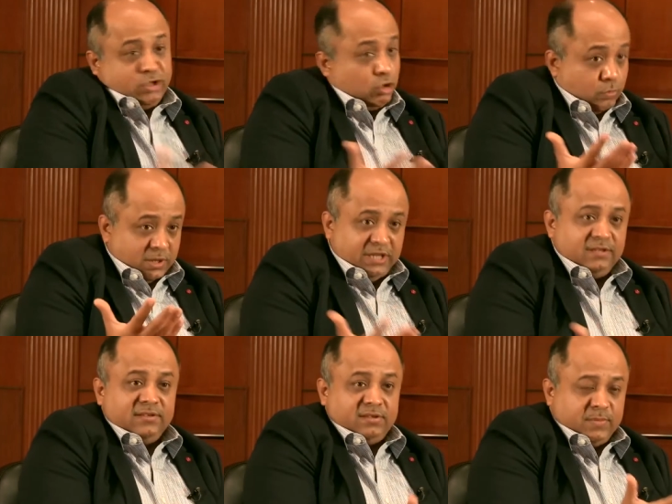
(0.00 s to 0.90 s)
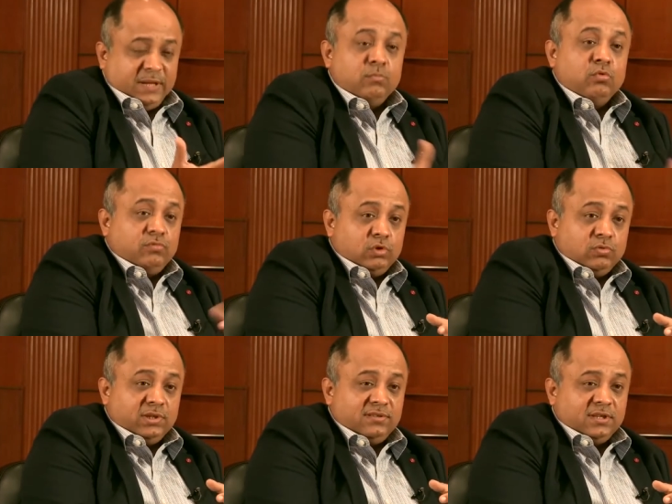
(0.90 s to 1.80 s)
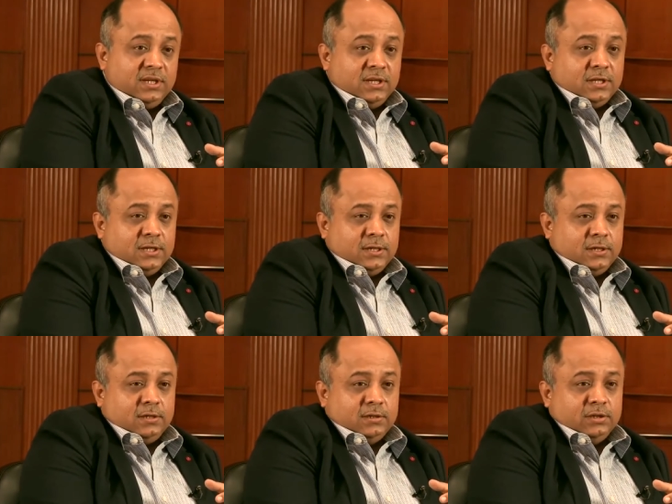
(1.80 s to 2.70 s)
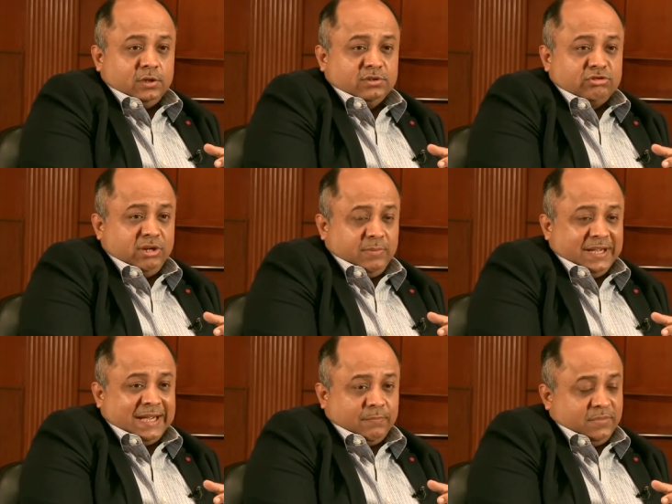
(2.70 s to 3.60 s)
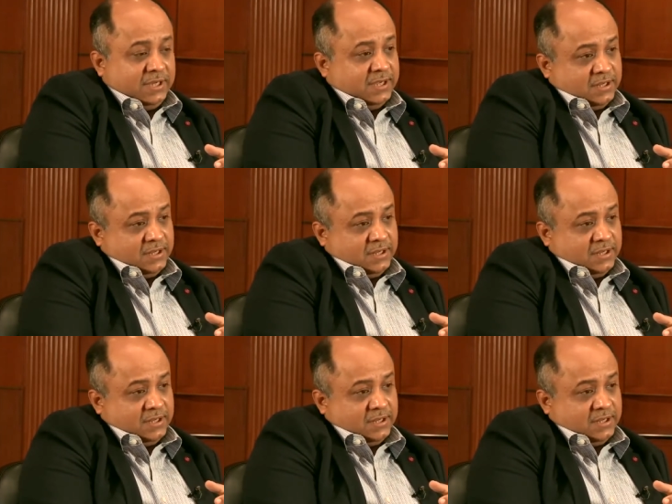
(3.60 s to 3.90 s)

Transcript: globally. There's a big move towards uh, you know, streaming happening.